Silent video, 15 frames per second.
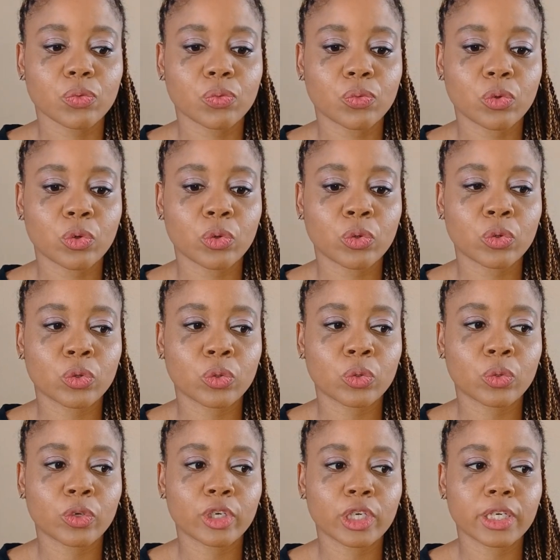
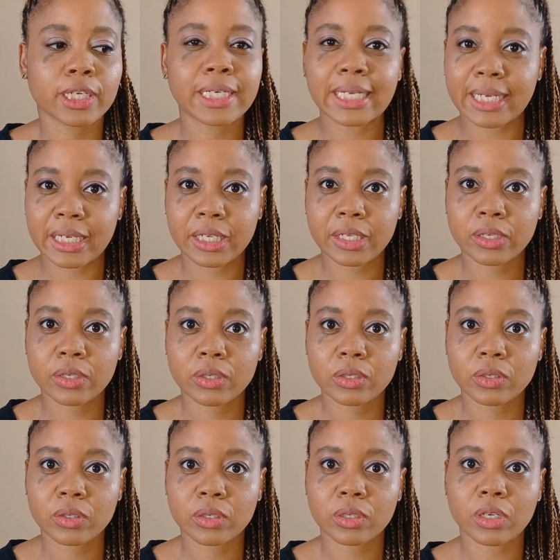for a day
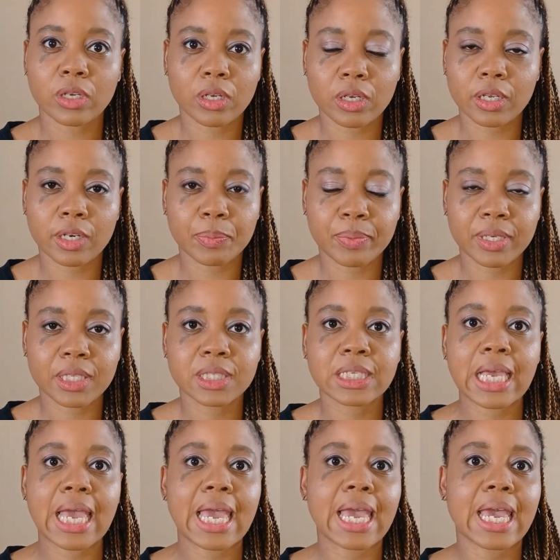and a bit,
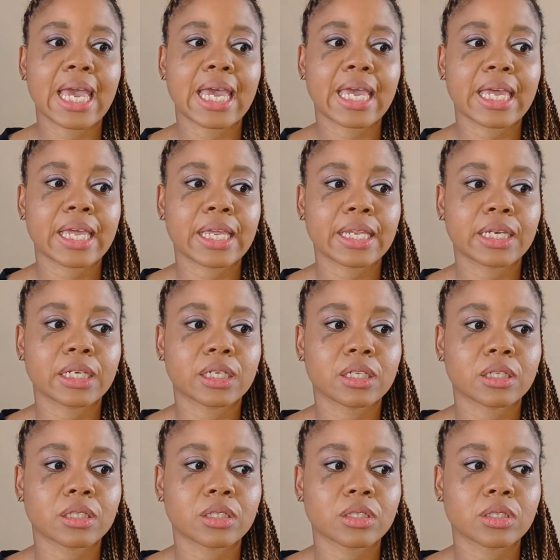
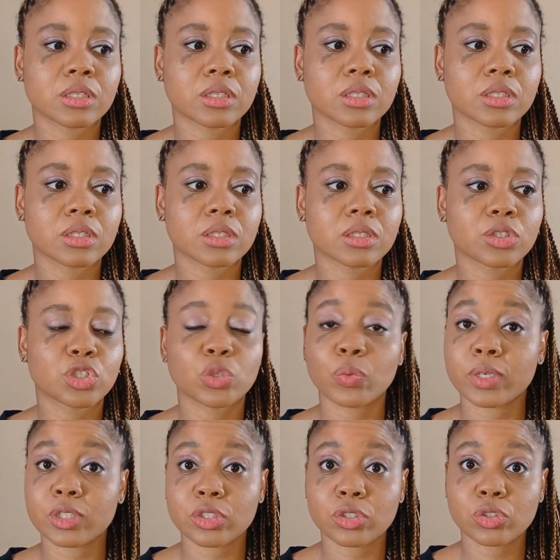and she
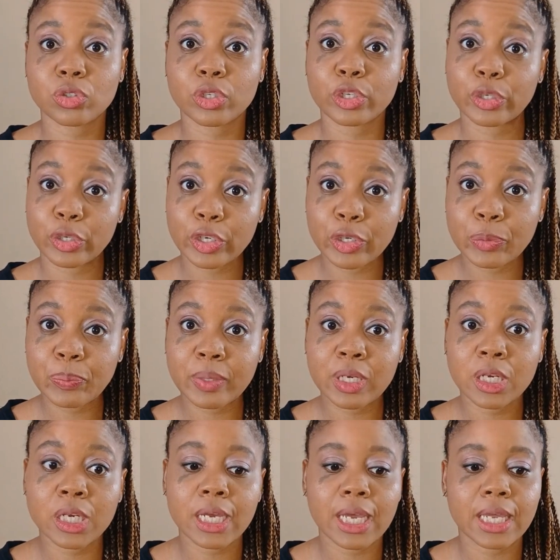went into a
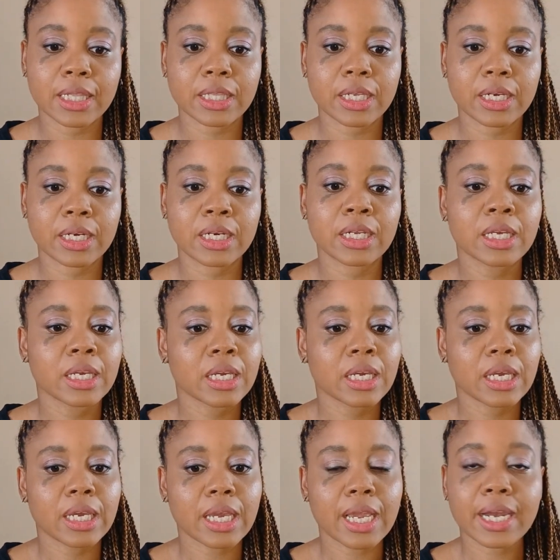coma, and then
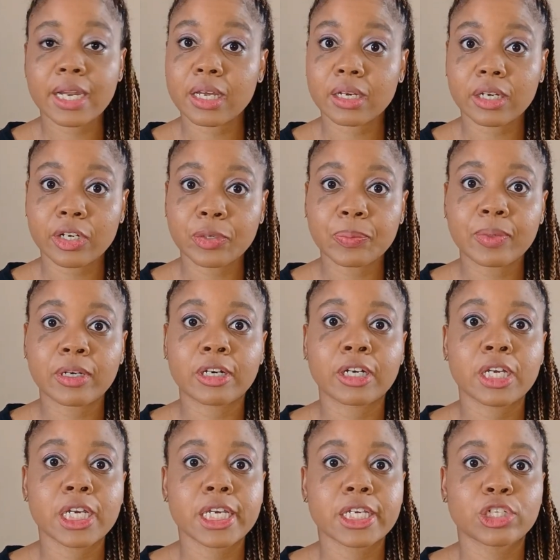in a coma
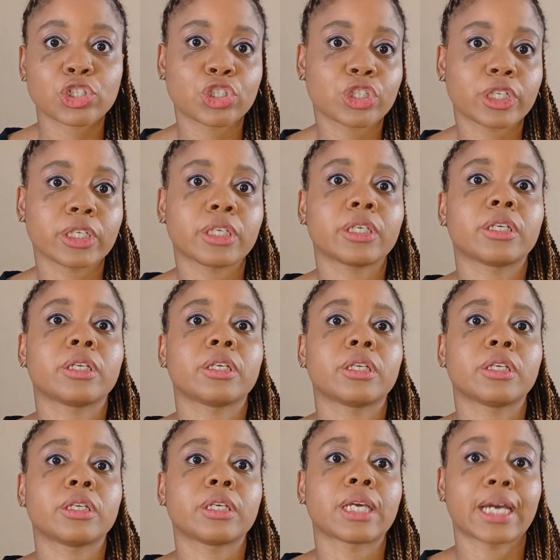she
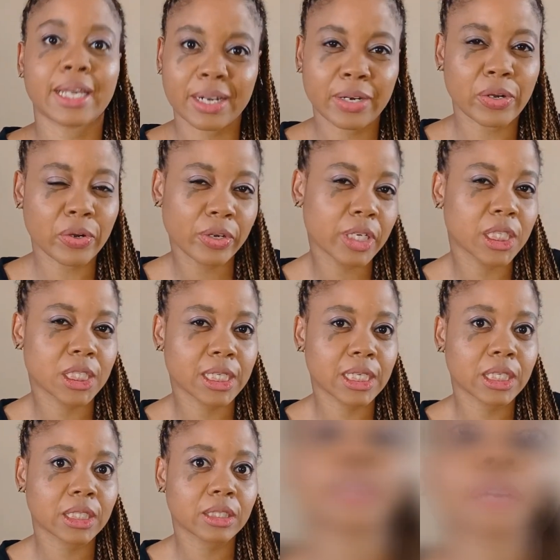had a heart
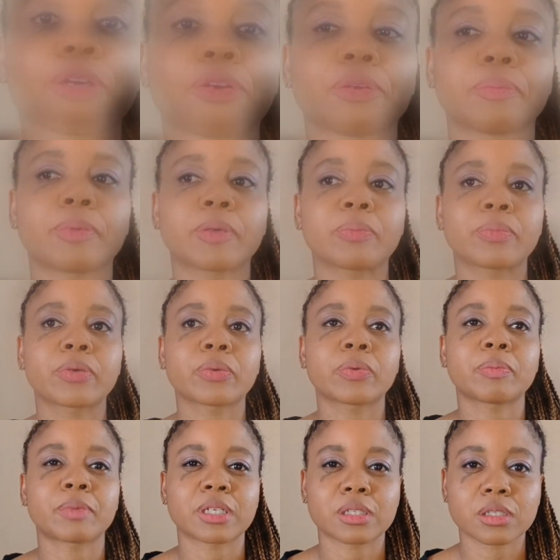attack. I remember
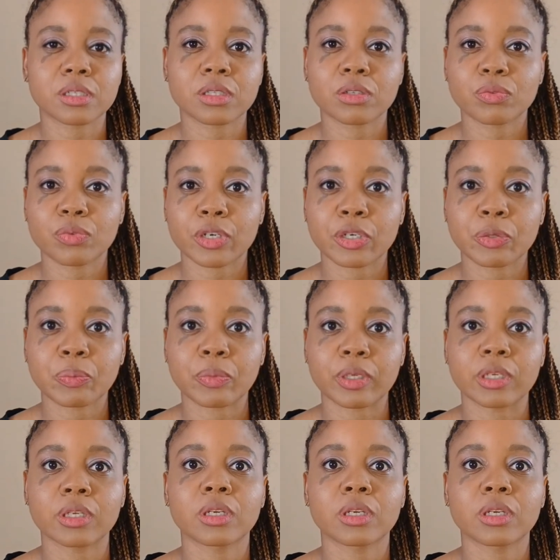when my sister phoned me,